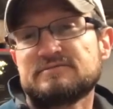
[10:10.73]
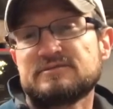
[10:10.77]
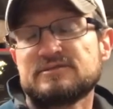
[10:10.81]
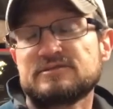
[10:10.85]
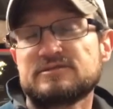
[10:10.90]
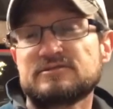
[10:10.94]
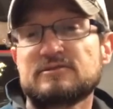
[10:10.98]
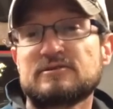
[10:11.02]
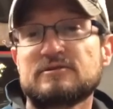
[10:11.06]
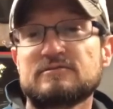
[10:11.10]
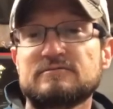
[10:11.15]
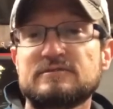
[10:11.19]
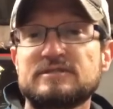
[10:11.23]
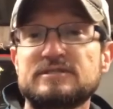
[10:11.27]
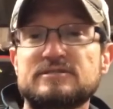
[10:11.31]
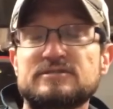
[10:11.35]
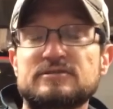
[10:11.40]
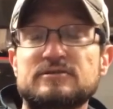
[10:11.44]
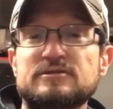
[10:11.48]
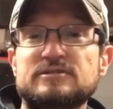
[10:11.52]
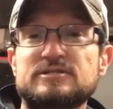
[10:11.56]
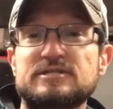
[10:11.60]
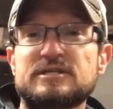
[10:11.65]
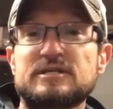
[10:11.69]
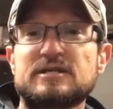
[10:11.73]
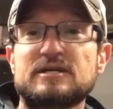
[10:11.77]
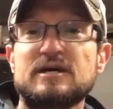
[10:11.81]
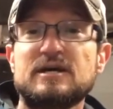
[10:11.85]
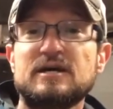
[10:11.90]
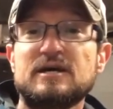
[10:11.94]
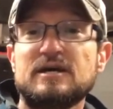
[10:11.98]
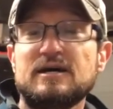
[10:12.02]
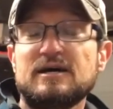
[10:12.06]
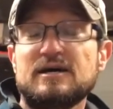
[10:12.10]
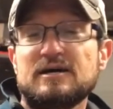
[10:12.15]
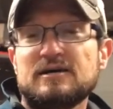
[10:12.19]
to start researching,
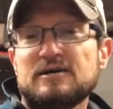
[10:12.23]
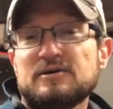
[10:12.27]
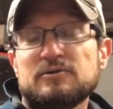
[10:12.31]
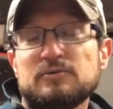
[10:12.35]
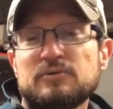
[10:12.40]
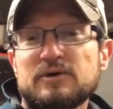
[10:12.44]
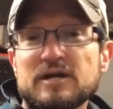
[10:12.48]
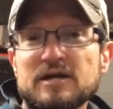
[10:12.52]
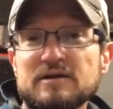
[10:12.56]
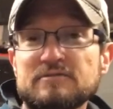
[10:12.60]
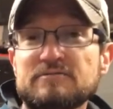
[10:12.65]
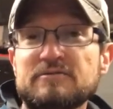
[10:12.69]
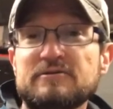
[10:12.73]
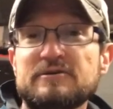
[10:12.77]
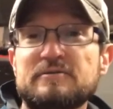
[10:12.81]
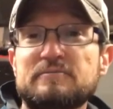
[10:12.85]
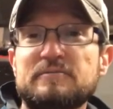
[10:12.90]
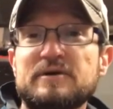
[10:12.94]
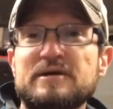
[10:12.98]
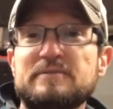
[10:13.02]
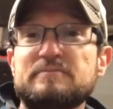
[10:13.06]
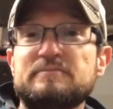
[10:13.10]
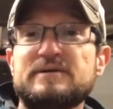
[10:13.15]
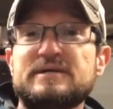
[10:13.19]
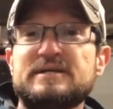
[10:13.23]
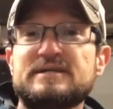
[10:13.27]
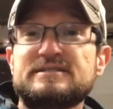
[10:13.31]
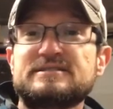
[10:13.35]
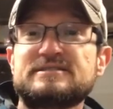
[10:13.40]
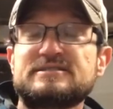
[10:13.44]
whatever it might be.